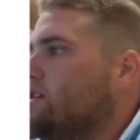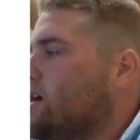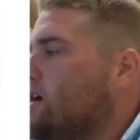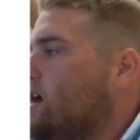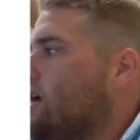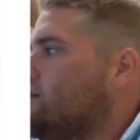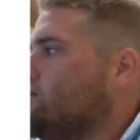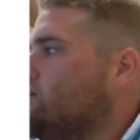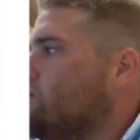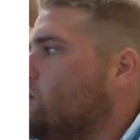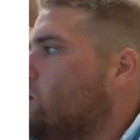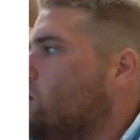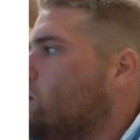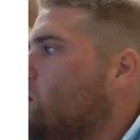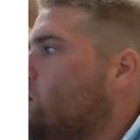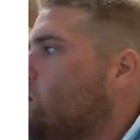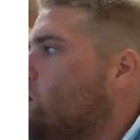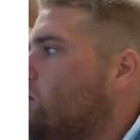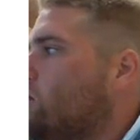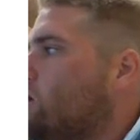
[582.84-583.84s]
times
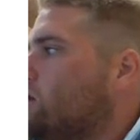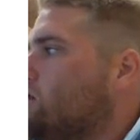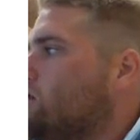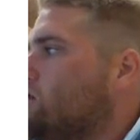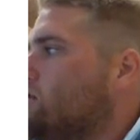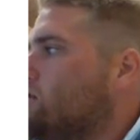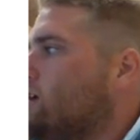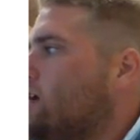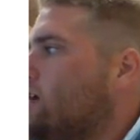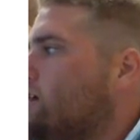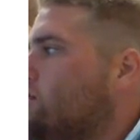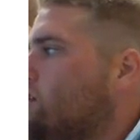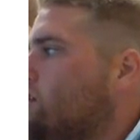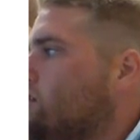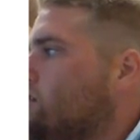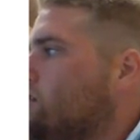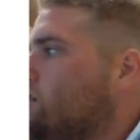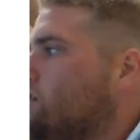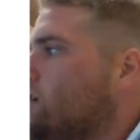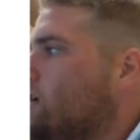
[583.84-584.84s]

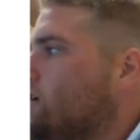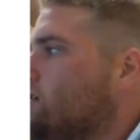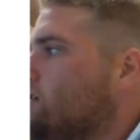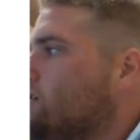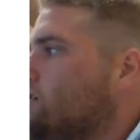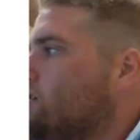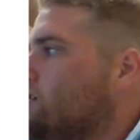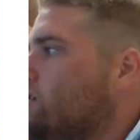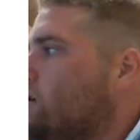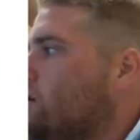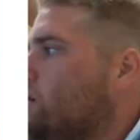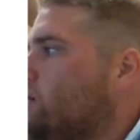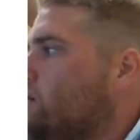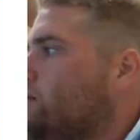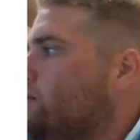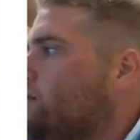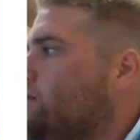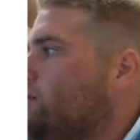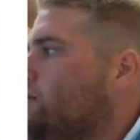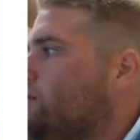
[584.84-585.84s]
1,760.
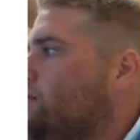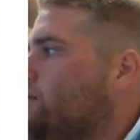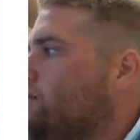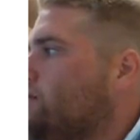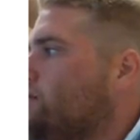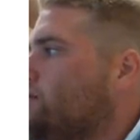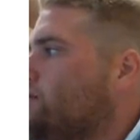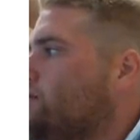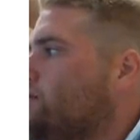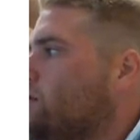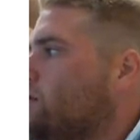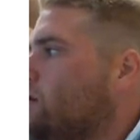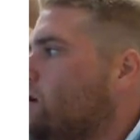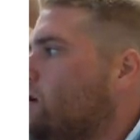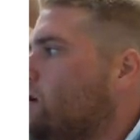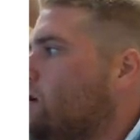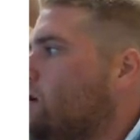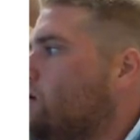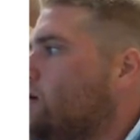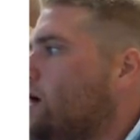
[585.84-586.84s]

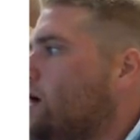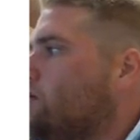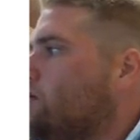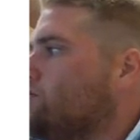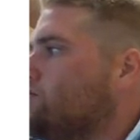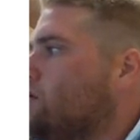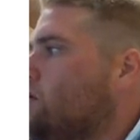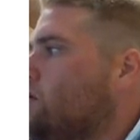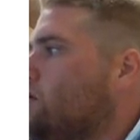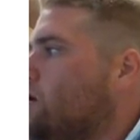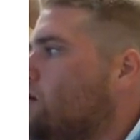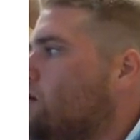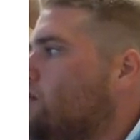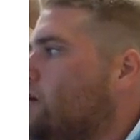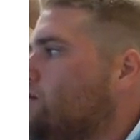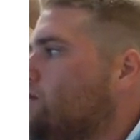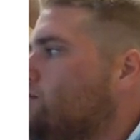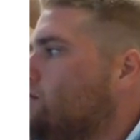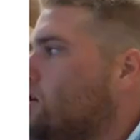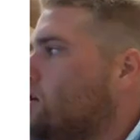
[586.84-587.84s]
Okay, what's going on,
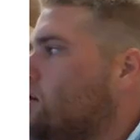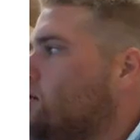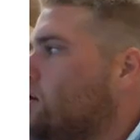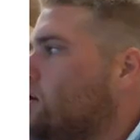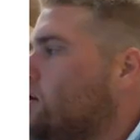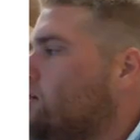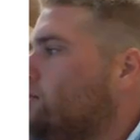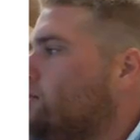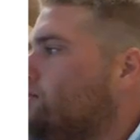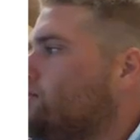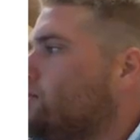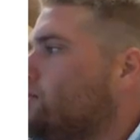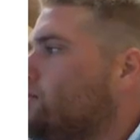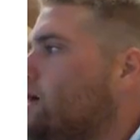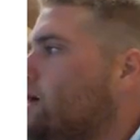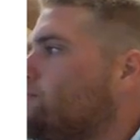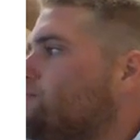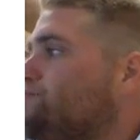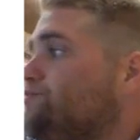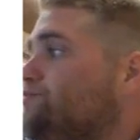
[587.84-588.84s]
mouse? There we go.
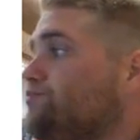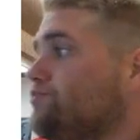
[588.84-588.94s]
Okay,